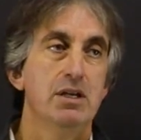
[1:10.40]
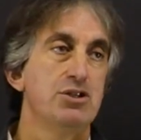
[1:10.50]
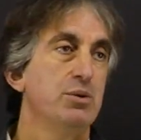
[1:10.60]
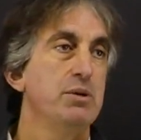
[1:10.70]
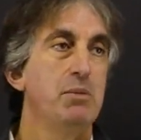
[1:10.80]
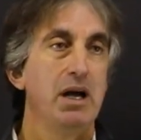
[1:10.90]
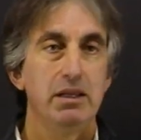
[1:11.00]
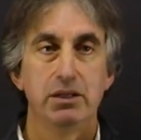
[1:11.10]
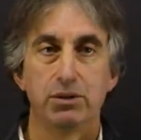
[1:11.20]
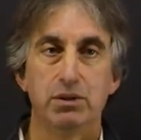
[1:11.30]
So in my
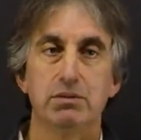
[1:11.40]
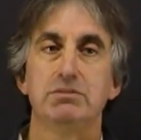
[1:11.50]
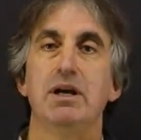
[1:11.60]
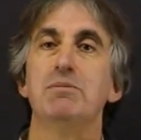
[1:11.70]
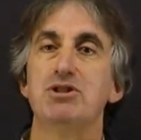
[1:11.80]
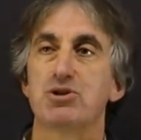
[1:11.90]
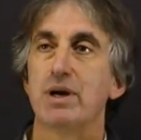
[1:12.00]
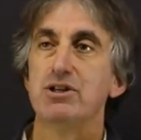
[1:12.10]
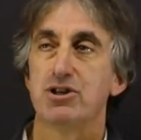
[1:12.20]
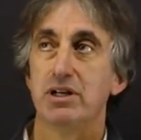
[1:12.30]
little
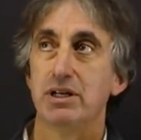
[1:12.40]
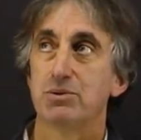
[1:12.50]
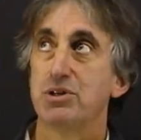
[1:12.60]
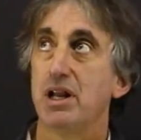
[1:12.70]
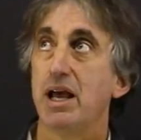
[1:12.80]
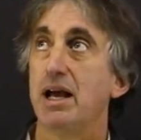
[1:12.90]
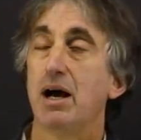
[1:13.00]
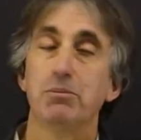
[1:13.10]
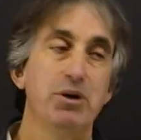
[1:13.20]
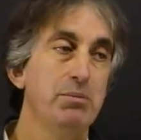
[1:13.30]
demonstration here today,
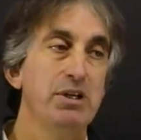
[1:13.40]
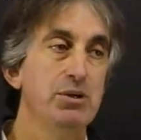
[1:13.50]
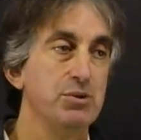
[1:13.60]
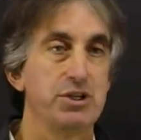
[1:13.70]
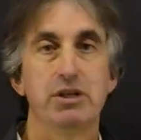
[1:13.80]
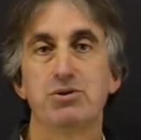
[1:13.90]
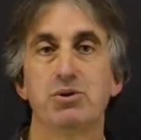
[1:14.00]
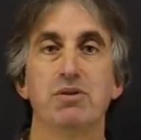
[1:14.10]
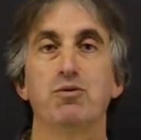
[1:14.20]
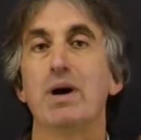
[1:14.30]
I'm going to be using
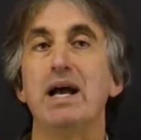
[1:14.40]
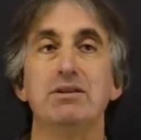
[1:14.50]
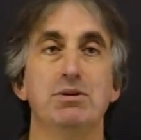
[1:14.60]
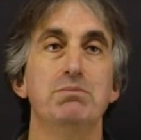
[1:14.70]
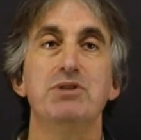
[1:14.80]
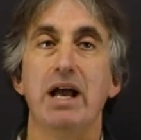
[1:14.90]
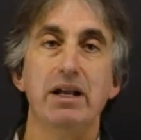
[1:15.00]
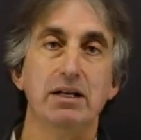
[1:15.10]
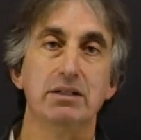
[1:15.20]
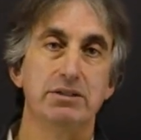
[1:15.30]
sort of random
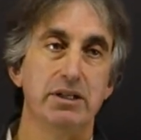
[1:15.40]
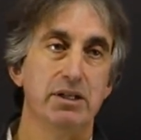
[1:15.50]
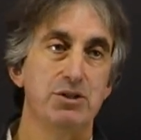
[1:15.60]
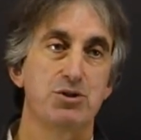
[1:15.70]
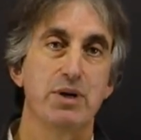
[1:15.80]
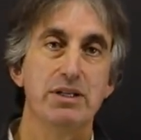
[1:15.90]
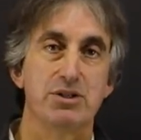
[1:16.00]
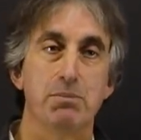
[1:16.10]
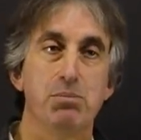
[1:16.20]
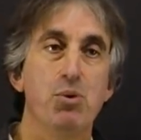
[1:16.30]
data to illustrate
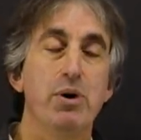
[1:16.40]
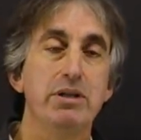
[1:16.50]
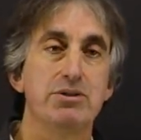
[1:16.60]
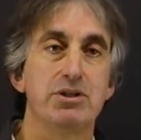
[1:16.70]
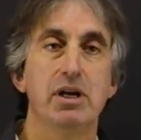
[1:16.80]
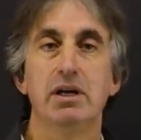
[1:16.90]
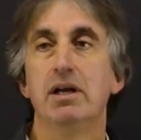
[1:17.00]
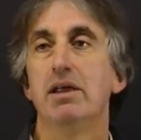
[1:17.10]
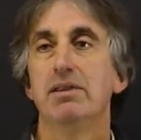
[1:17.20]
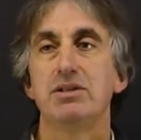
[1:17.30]
some points.
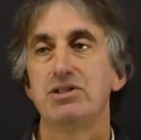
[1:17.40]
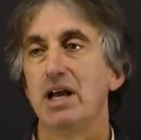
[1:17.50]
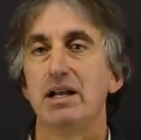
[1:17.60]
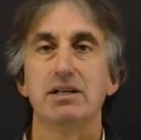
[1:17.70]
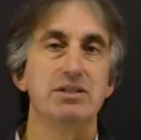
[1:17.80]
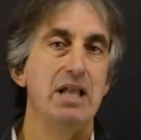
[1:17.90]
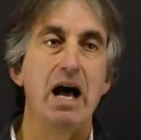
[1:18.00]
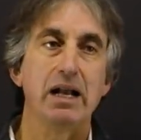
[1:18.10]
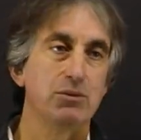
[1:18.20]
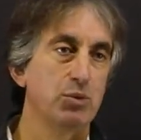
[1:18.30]
This data is
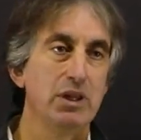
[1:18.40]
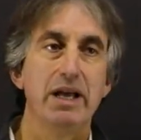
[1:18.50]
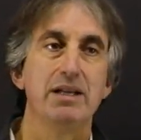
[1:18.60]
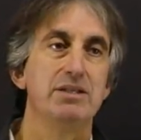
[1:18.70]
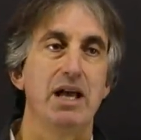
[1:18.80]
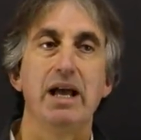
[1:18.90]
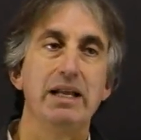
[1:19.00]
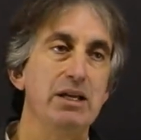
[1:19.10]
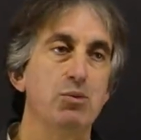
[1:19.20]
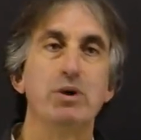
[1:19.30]
not related to
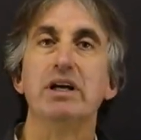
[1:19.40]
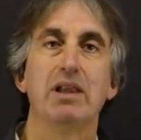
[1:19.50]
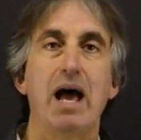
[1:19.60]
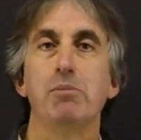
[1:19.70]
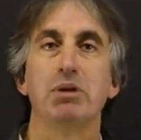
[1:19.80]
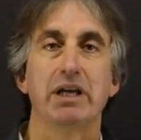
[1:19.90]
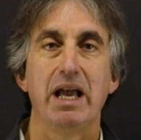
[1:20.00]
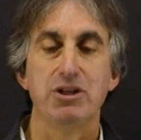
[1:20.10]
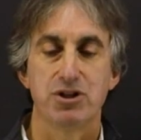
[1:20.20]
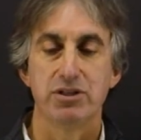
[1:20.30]
any real
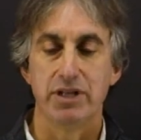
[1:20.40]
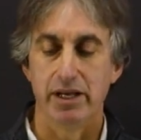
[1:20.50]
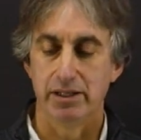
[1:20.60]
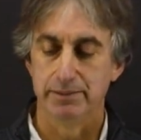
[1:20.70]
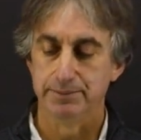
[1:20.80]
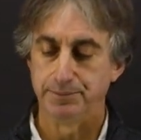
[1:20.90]
application data.